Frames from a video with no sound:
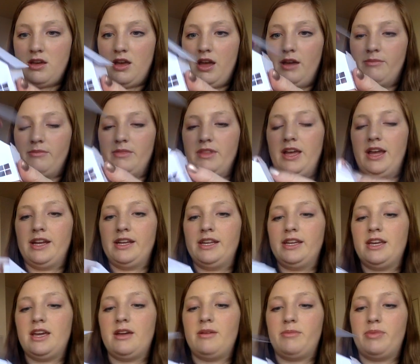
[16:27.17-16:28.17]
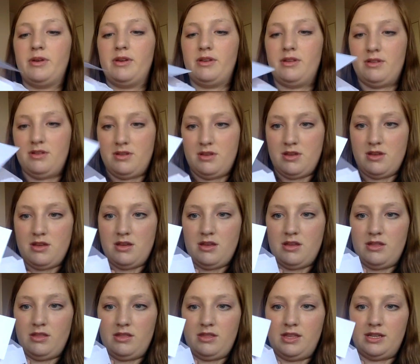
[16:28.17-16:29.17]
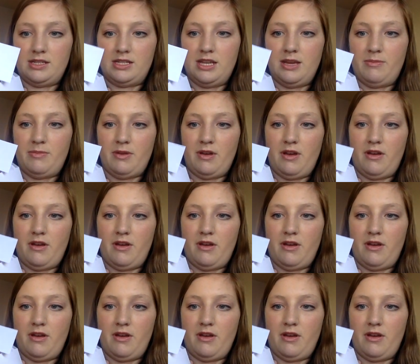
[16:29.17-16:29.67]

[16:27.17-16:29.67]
I'm lining up the tip